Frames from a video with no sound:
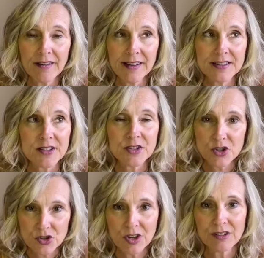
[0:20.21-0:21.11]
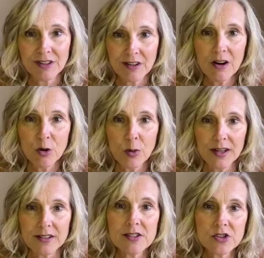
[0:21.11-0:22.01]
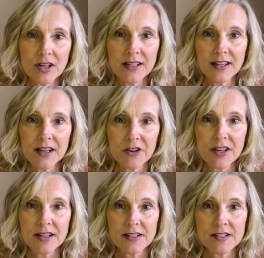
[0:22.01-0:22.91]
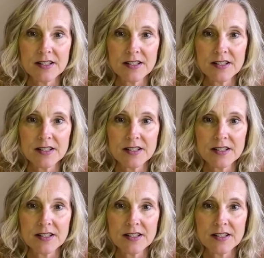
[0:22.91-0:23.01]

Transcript: it's a struggle always trying to get your kids